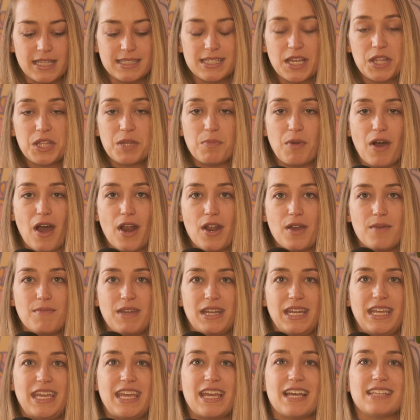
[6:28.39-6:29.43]
is on the bottom
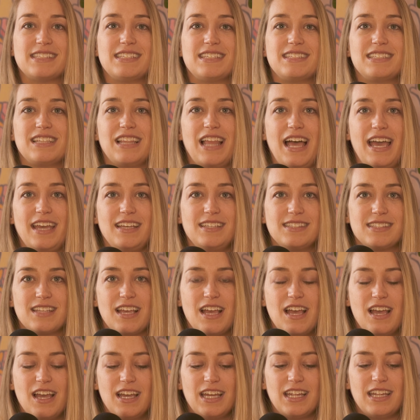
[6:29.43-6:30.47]
and he has his legs
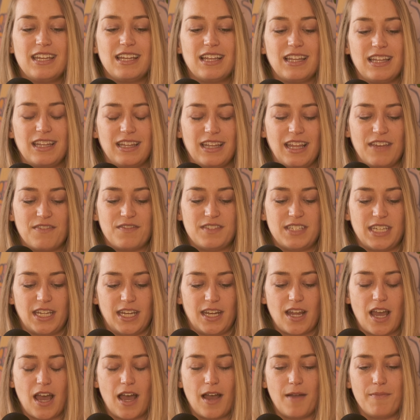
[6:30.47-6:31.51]
lifted
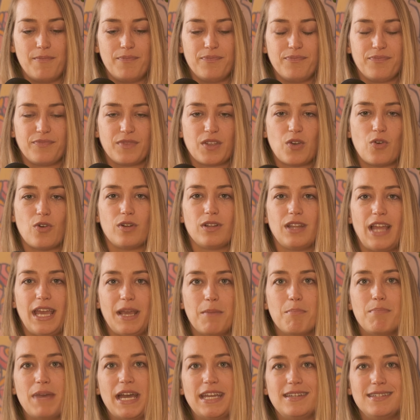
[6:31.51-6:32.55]
or
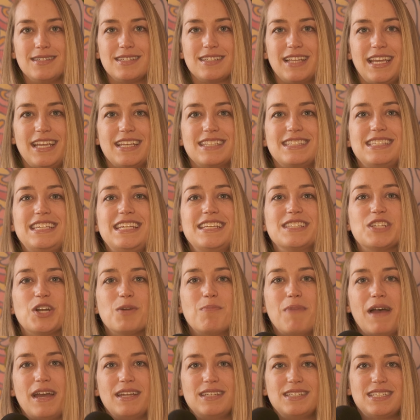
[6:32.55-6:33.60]
like bent, like his knees are
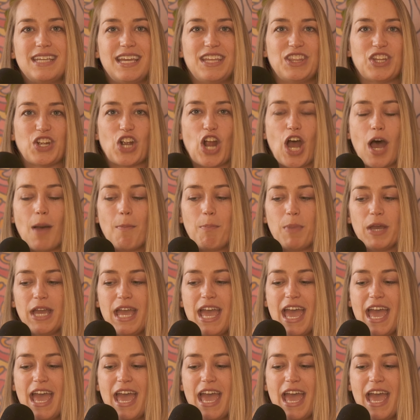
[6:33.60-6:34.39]
bent and they're up,